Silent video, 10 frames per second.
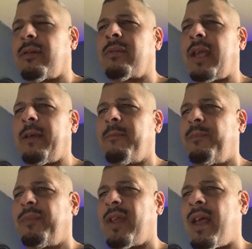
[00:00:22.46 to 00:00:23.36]
Okay.
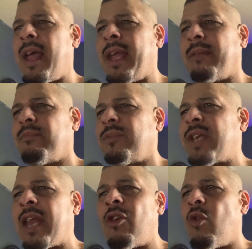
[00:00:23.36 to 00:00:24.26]
All right.
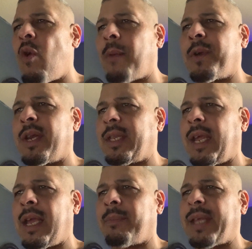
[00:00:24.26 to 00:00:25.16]
Y'all know who I'm going to
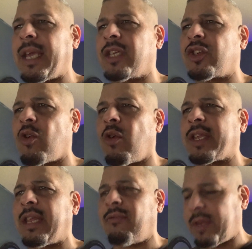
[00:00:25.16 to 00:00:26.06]
take. I'm taking Shakur
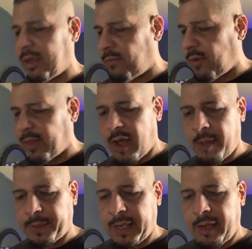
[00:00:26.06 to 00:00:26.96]
Stevenson for the
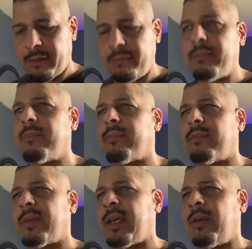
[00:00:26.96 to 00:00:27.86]
upset.
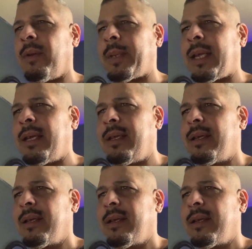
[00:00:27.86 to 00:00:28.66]
You know what I'm saying?